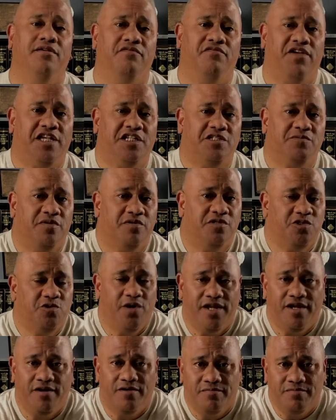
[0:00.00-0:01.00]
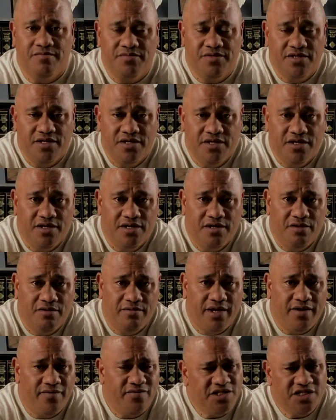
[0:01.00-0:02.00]
Facebook, Twitter,
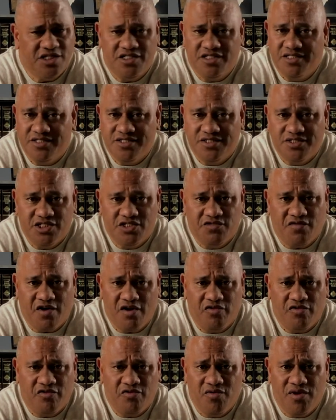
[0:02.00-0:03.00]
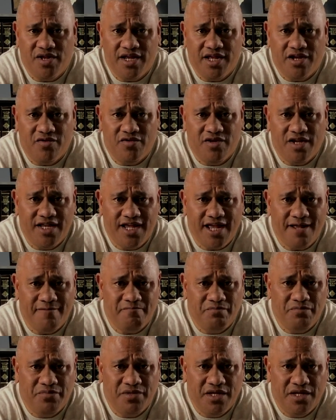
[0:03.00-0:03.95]
whatever. Just follow through, and not only that,